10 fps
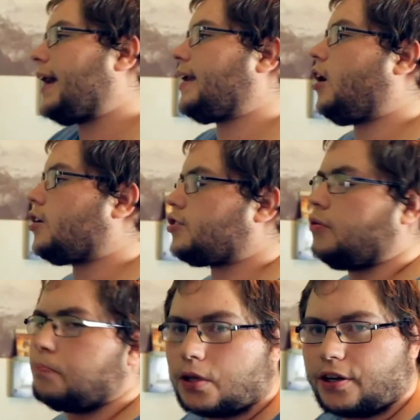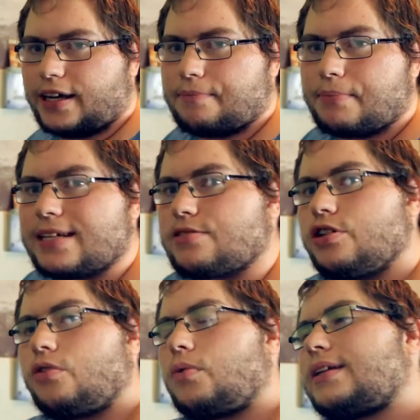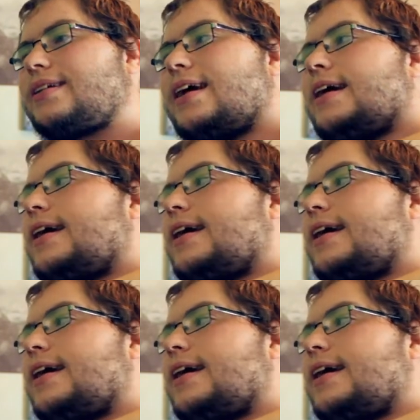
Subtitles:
And I also blurred it because you don't want...